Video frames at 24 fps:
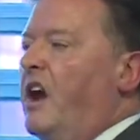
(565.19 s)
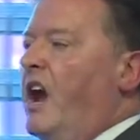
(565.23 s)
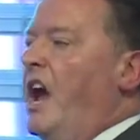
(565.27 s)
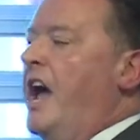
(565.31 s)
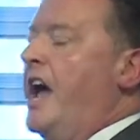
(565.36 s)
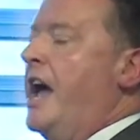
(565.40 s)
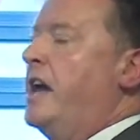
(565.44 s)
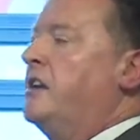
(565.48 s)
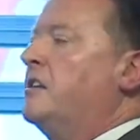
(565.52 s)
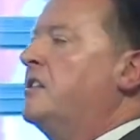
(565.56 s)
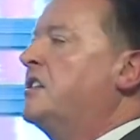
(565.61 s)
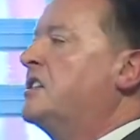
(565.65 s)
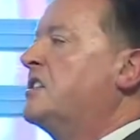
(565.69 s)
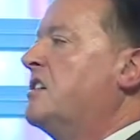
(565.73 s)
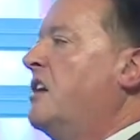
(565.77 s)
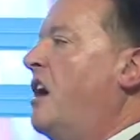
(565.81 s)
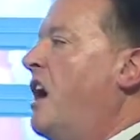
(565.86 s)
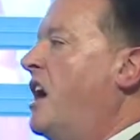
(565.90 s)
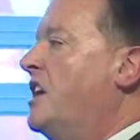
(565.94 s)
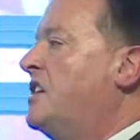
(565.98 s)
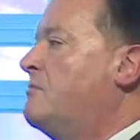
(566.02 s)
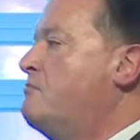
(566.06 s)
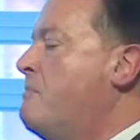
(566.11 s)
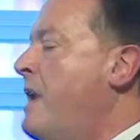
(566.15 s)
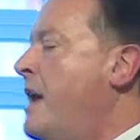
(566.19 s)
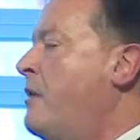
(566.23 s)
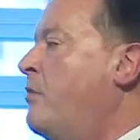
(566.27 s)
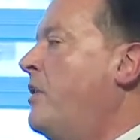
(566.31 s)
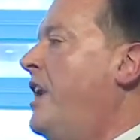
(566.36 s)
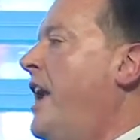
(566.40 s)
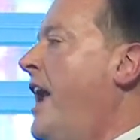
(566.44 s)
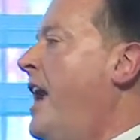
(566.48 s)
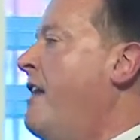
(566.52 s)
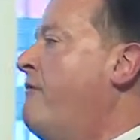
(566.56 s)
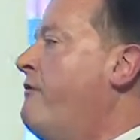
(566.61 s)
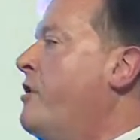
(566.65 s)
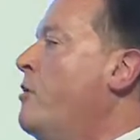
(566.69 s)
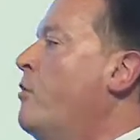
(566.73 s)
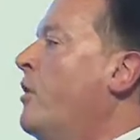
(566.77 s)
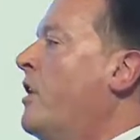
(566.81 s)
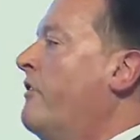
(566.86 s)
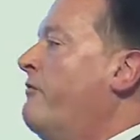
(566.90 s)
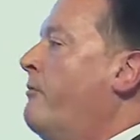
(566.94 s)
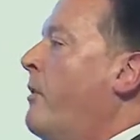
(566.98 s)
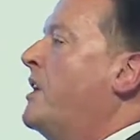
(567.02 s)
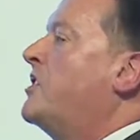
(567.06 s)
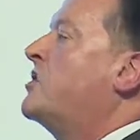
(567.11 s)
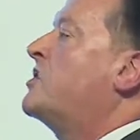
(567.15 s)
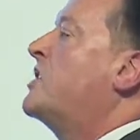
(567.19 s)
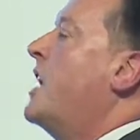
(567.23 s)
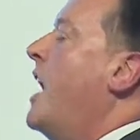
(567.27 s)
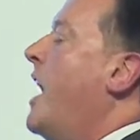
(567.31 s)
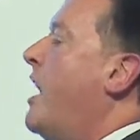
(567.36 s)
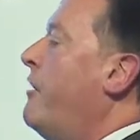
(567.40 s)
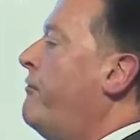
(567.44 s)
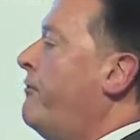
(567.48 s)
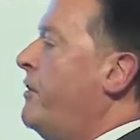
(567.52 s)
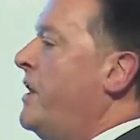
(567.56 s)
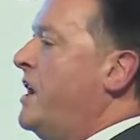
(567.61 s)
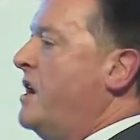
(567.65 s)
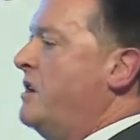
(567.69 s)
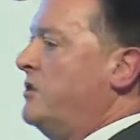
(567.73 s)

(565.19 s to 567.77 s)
And I met with every one of my staff